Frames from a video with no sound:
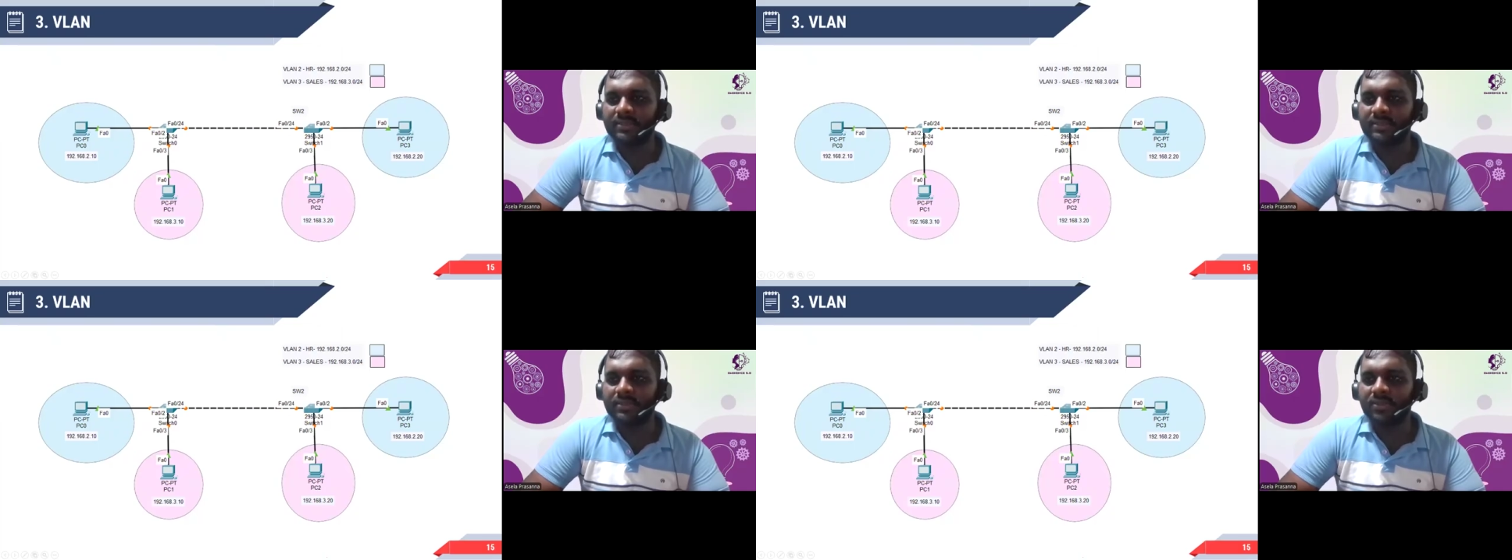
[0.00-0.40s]

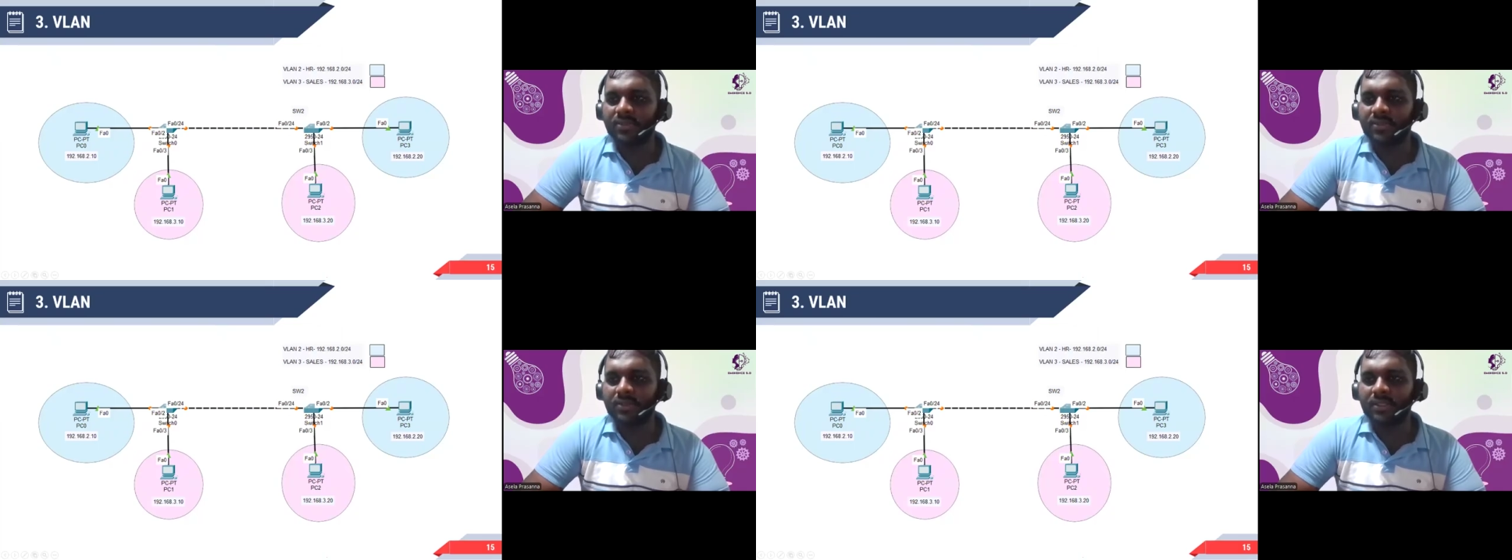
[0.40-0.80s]

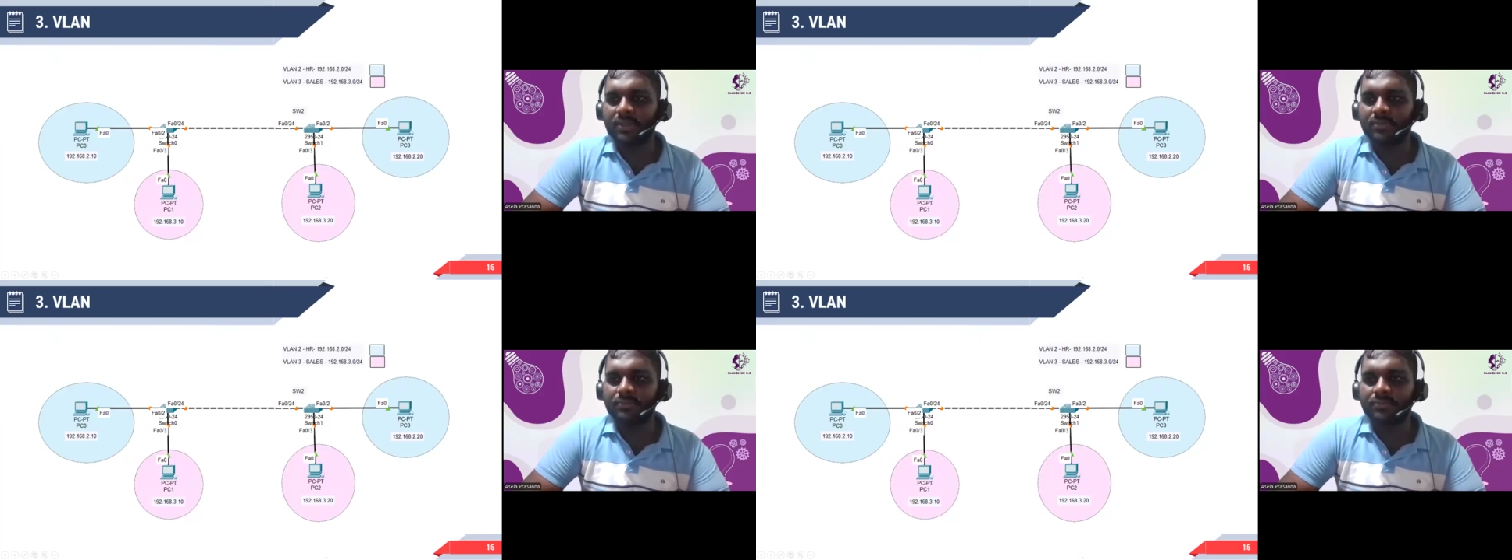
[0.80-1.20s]
So
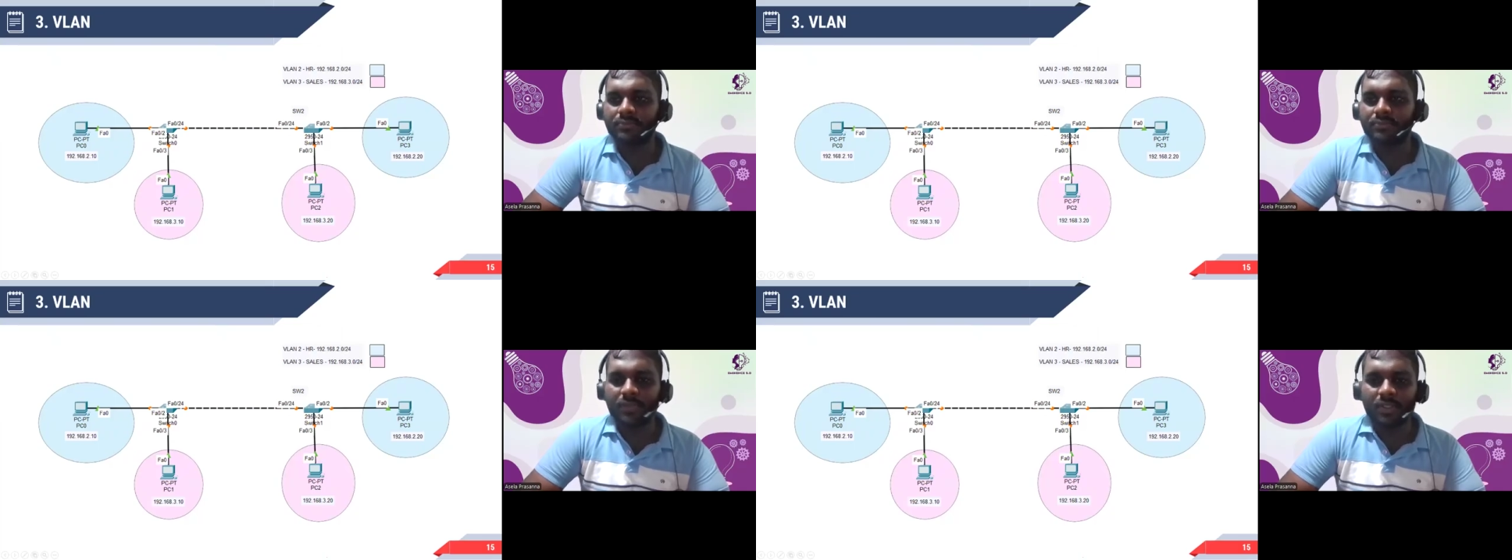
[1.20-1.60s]

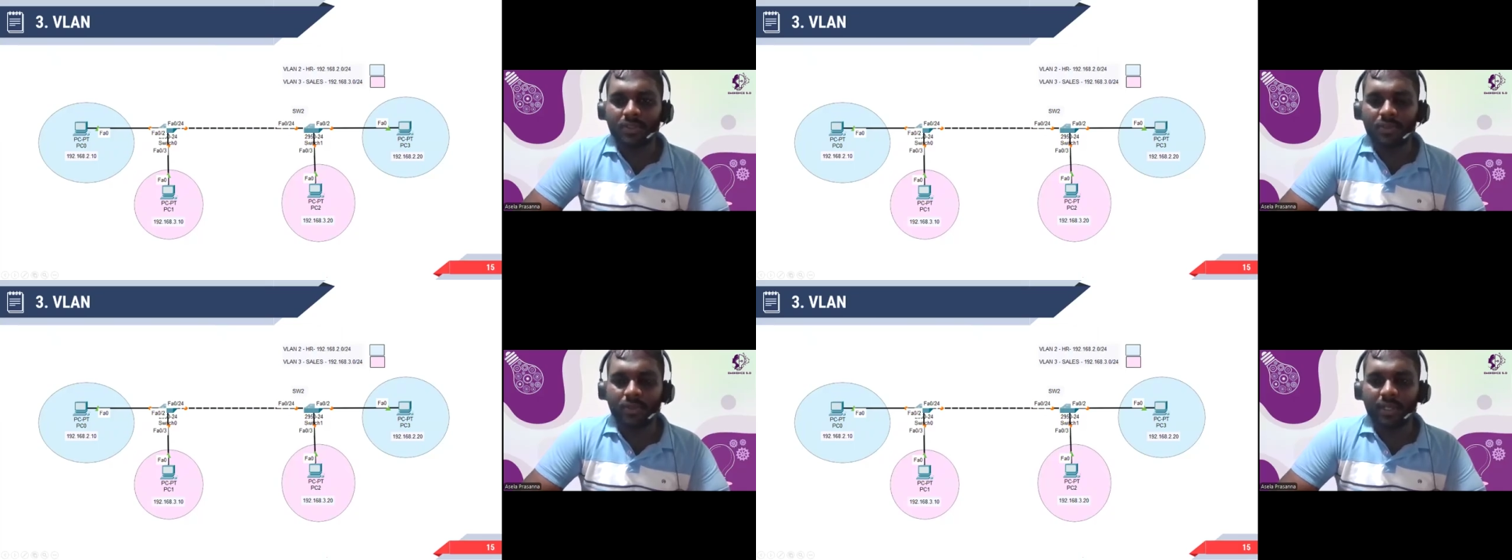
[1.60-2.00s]

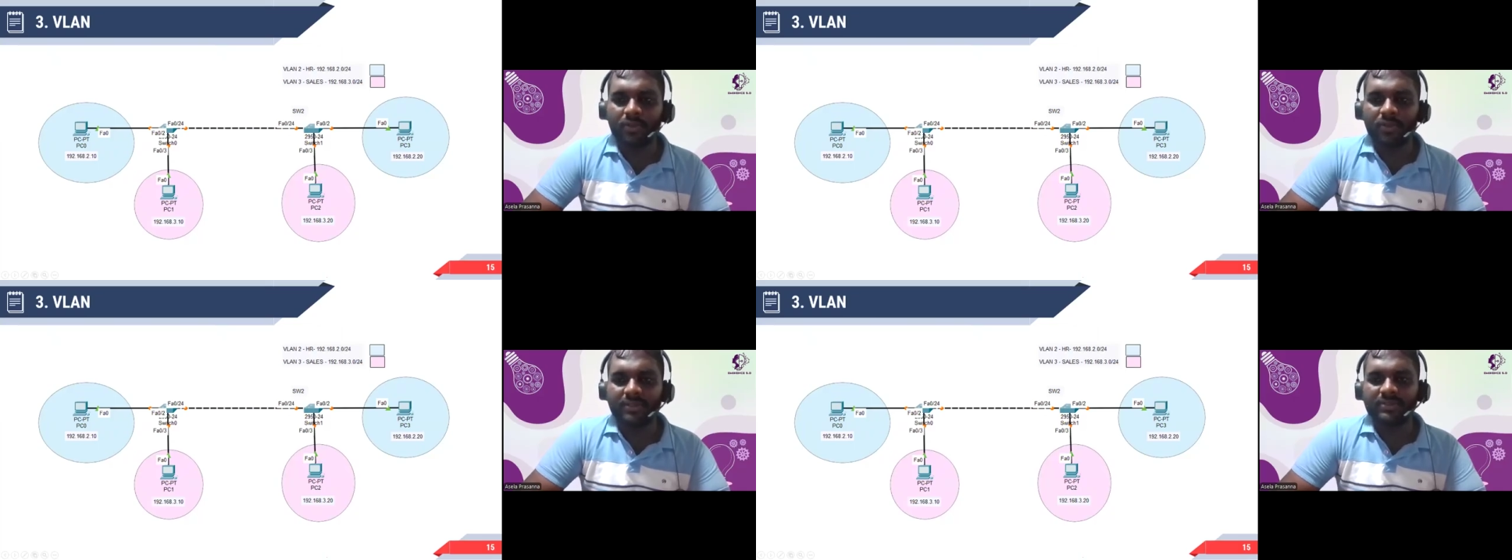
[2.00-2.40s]
you can
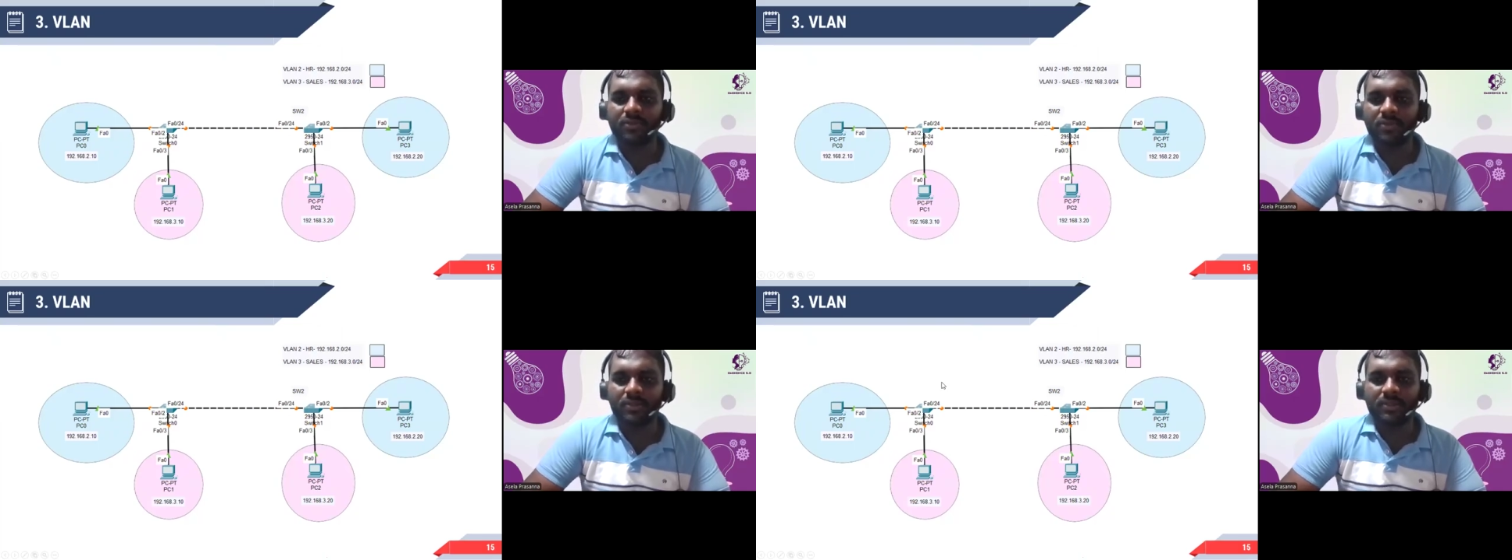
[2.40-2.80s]
always
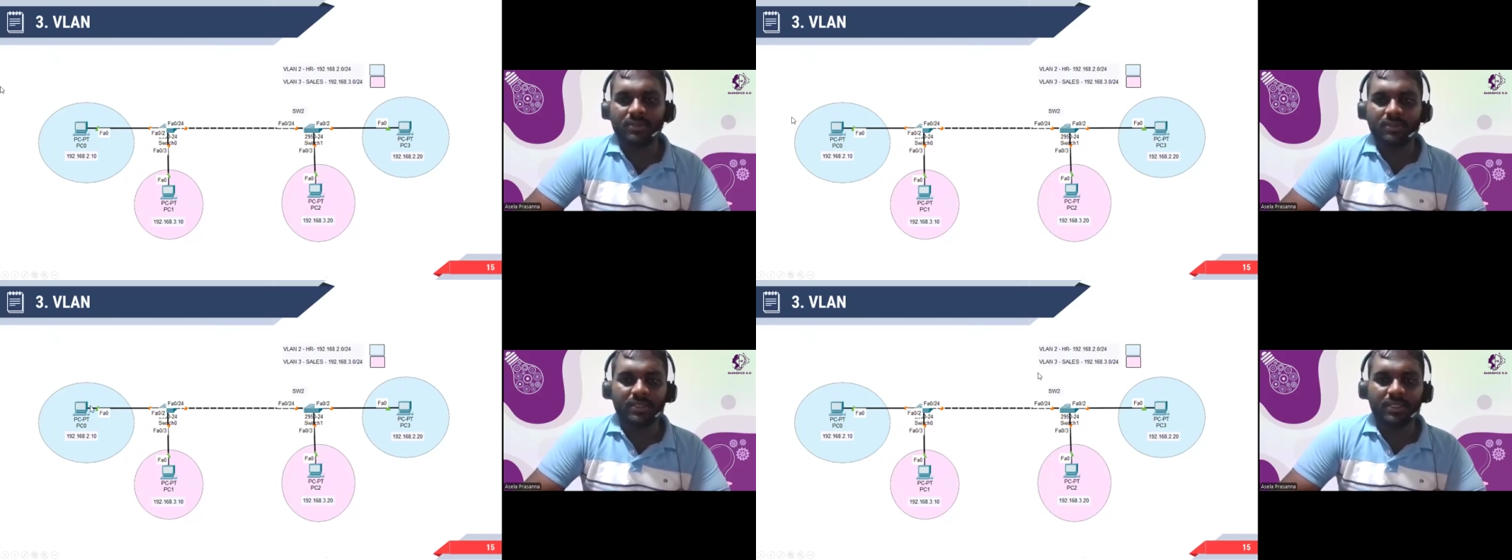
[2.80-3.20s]
look
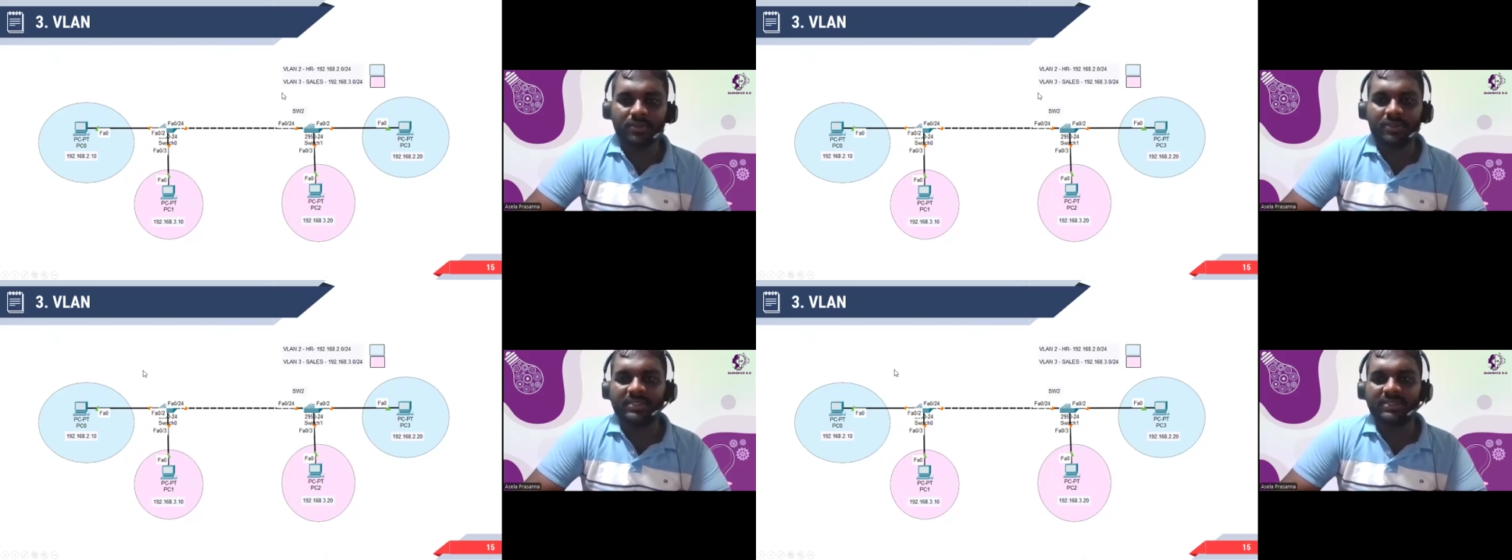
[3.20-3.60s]
into
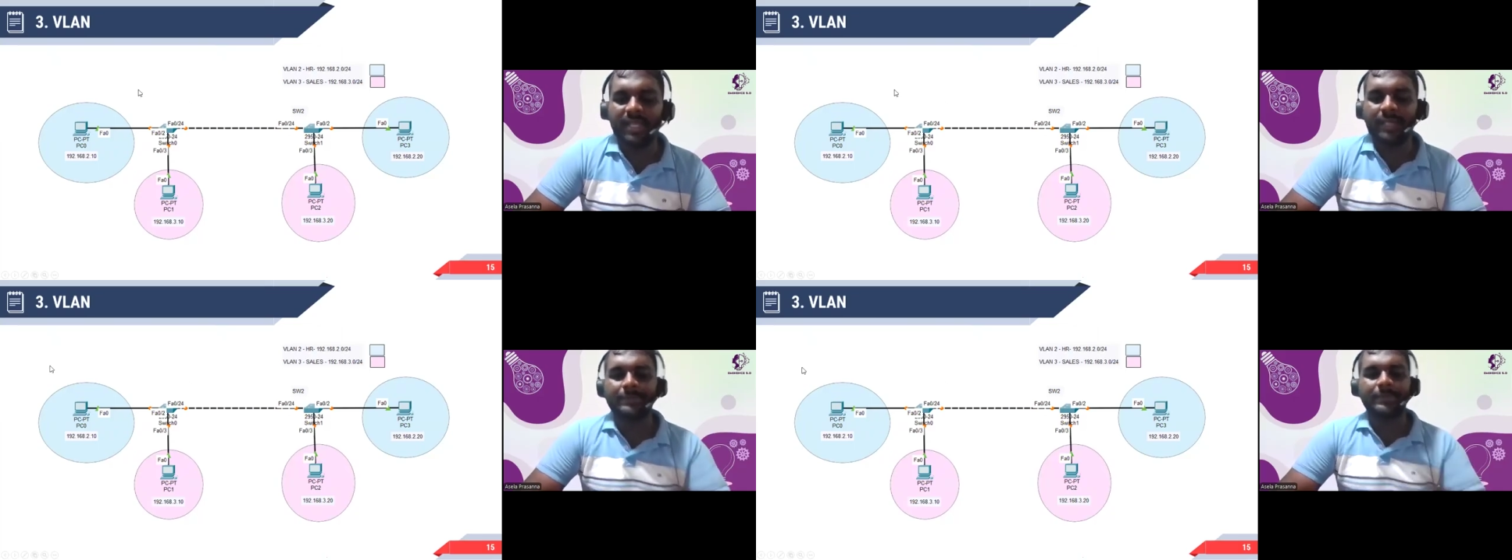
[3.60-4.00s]
this, and